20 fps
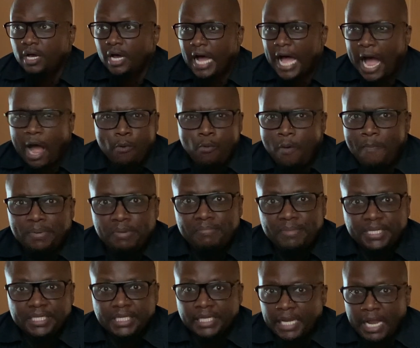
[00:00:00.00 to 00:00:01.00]
I won't be
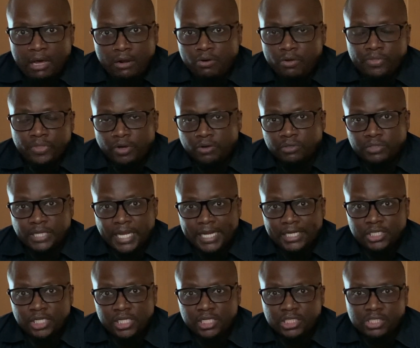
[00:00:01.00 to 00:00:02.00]
missing out on those
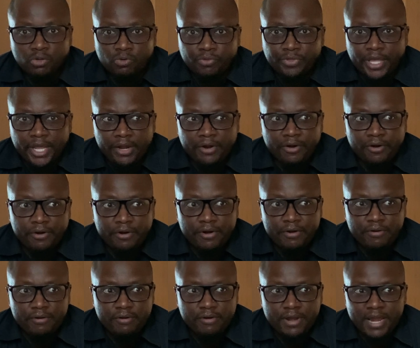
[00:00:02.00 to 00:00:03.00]
actually. So they're
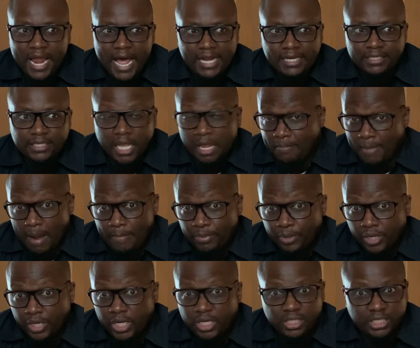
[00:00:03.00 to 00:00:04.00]
not, in my
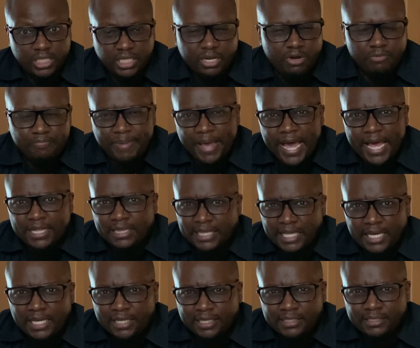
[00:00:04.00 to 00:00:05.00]
book, considered bad
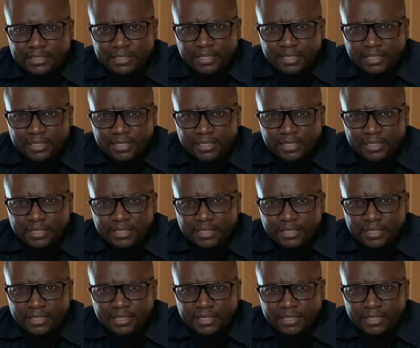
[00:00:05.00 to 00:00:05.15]
things.